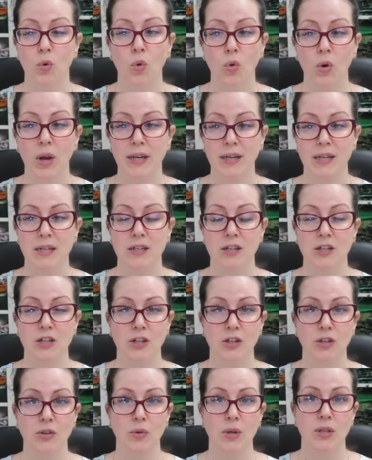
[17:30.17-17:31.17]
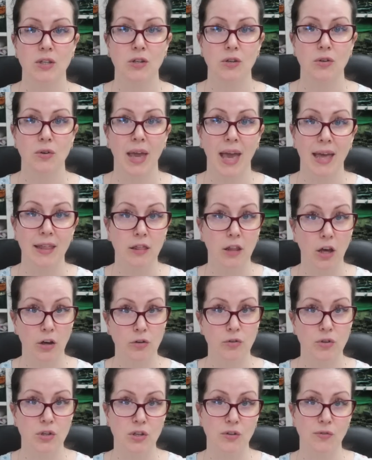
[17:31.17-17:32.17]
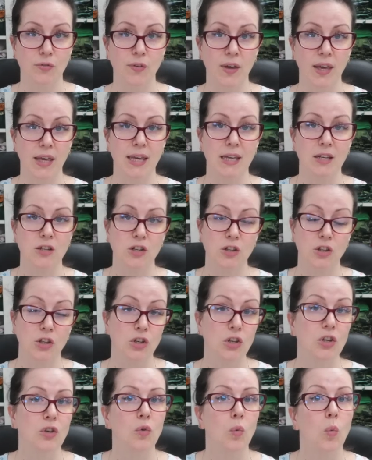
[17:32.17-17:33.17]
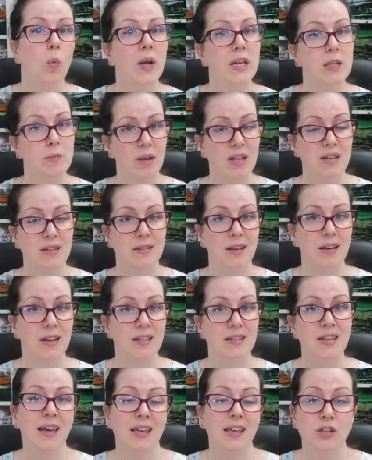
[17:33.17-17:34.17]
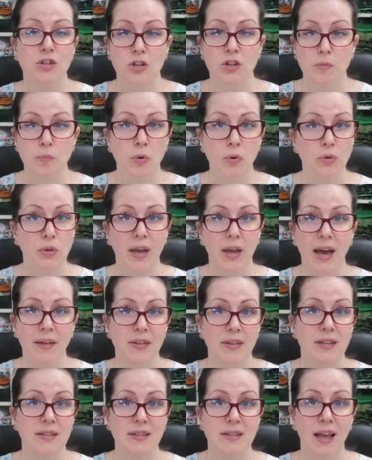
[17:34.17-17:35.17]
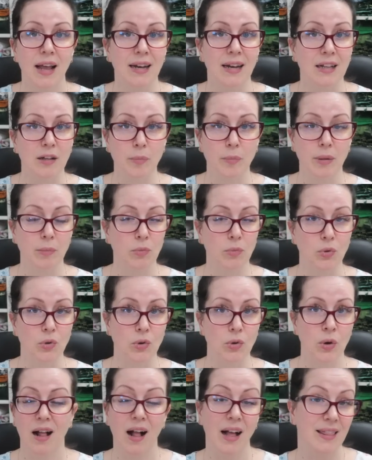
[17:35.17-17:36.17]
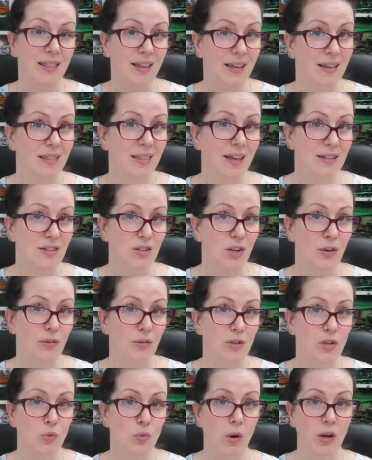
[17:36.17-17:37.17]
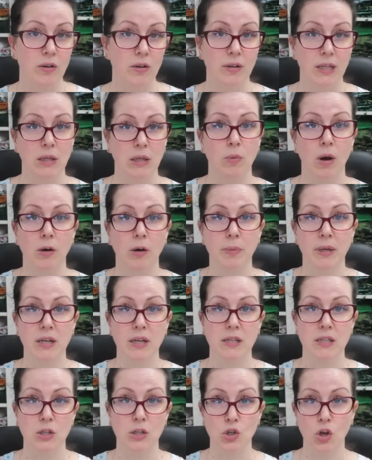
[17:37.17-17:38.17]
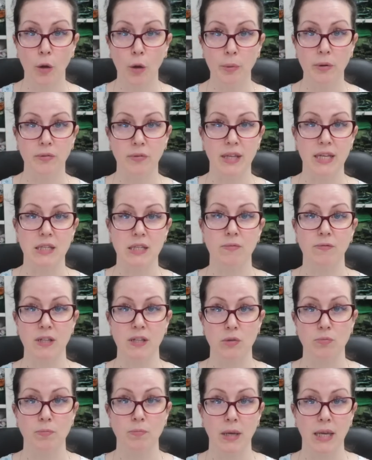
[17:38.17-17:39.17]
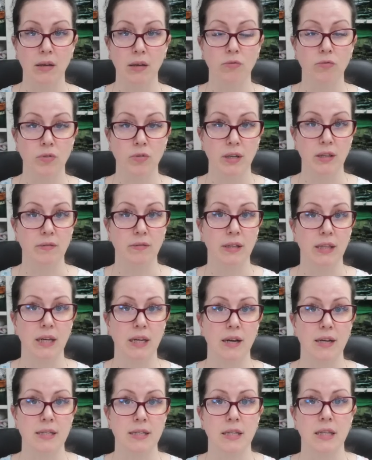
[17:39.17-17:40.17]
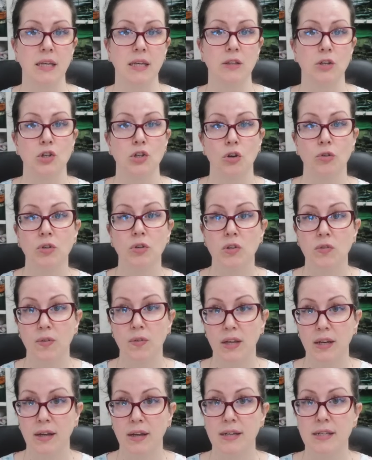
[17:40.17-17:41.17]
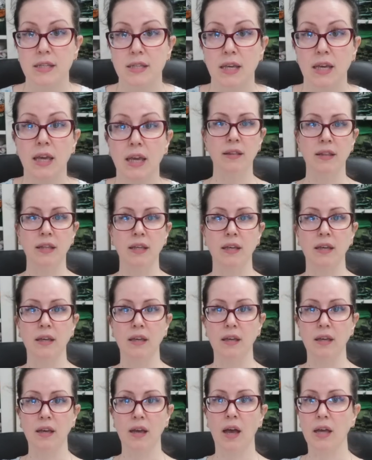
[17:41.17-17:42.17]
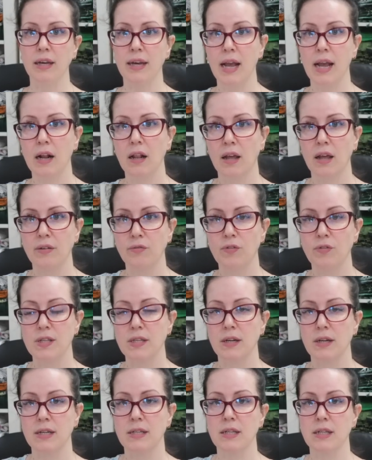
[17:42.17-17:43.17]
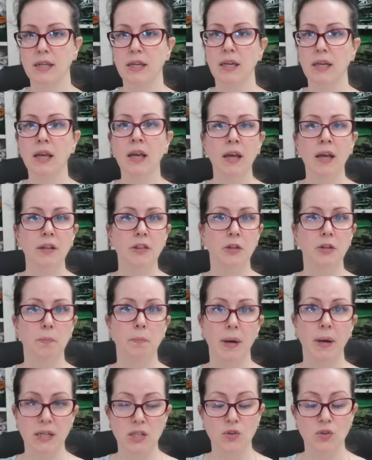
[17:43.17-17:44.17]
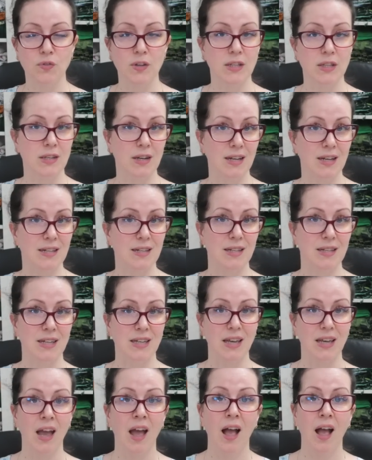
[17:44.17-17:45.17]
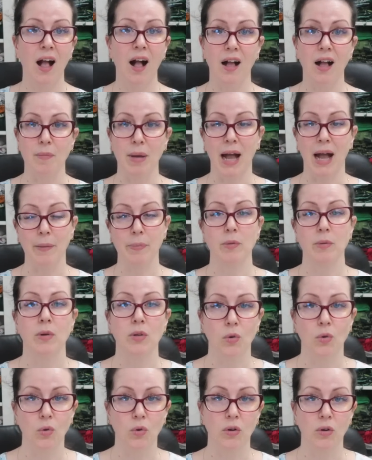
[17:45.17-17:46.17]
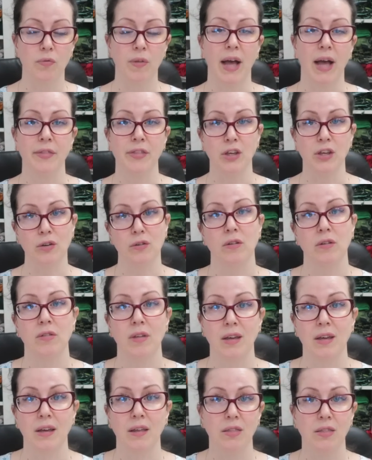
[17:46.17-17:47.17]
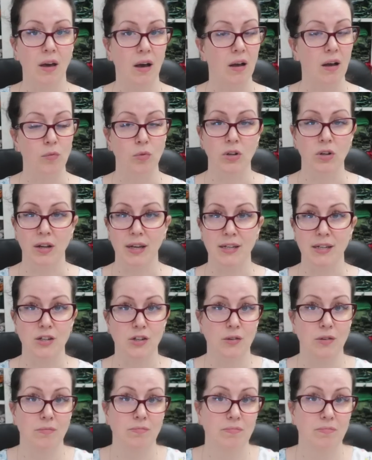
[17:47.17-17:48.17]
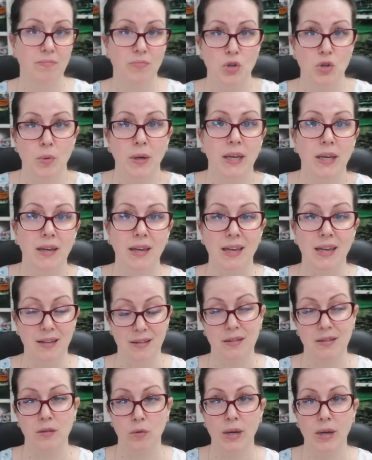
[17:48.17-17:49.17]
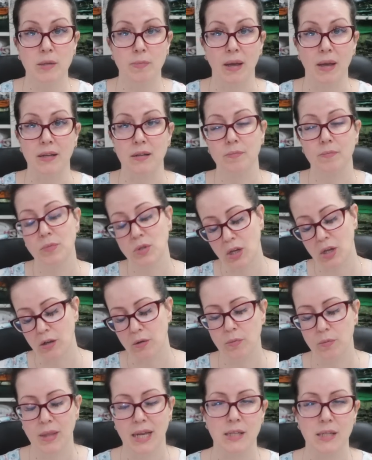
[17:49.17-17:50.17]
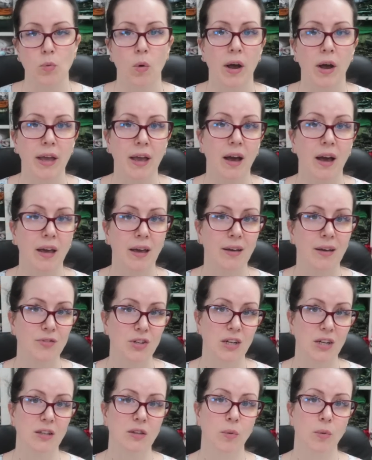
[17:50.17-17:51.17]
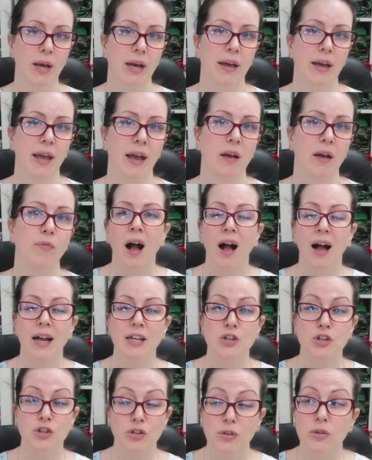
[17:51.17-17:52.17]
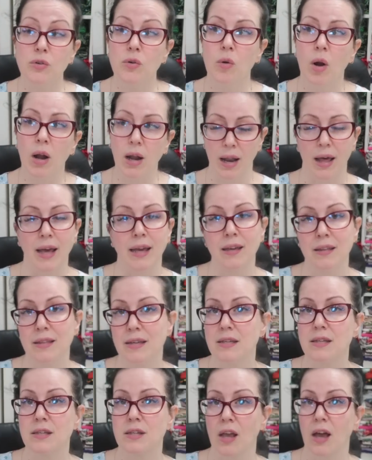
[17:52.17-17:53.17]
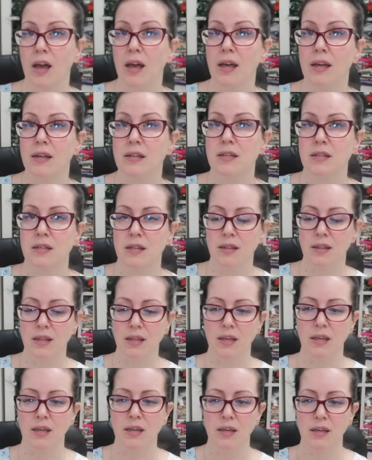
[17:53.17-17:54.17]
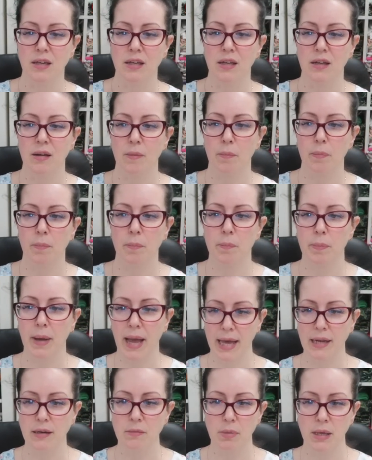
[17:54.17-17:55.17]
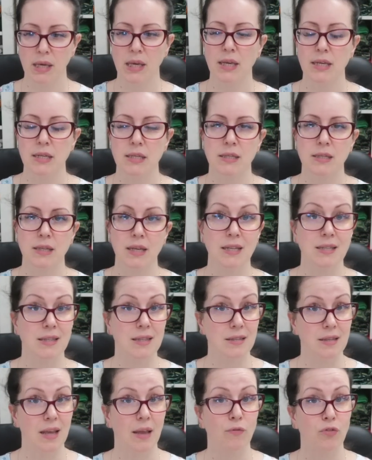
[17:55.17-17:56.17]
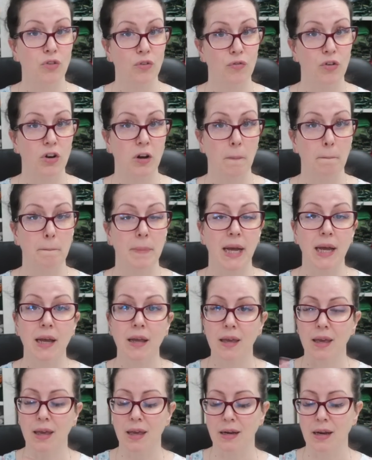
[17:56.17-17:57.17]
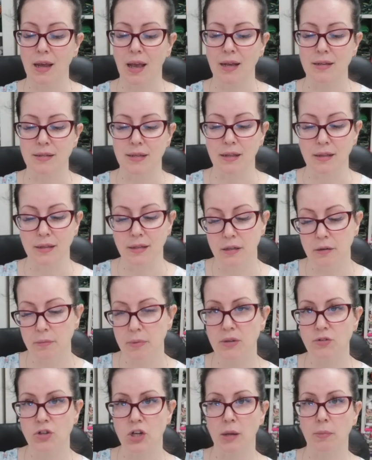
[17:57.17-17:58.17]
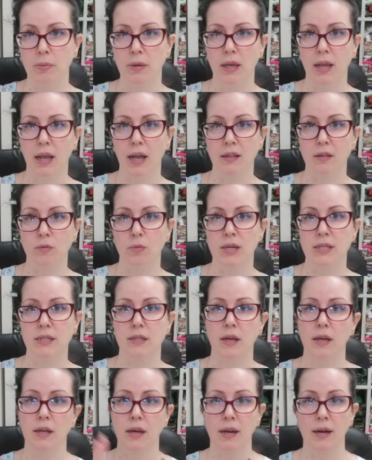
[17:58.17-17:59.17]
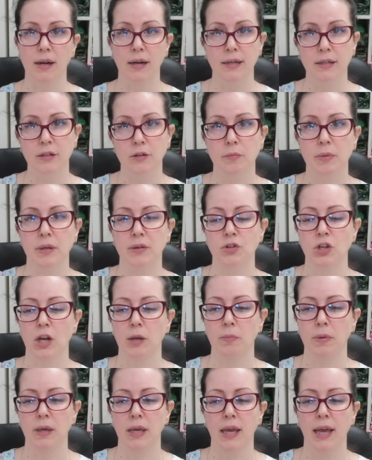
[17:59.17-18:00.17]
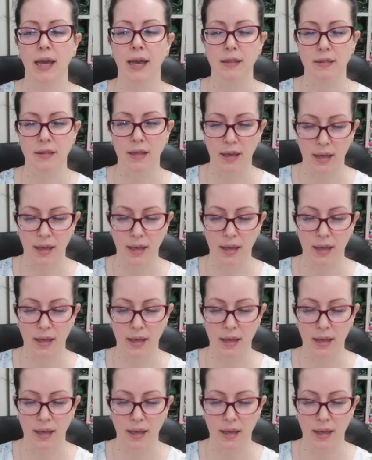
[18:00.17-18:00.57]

all I need to do to get those to fit into the new waistband size is just pull the gathers a little bit more. I think that's going to work really well, because the top of this fits me really nicely, the shoulders fit nicely, the neckline fits nicely, the bust fits nicely. I'm happy with all of that. The only thing that I would like to tweak is the waistband, so that's why I have done it the way I have. I do like this skirt. The pattern piece is the same for the front and back, and it has a little bit of shaping at the waistline and a little bit of shaping at the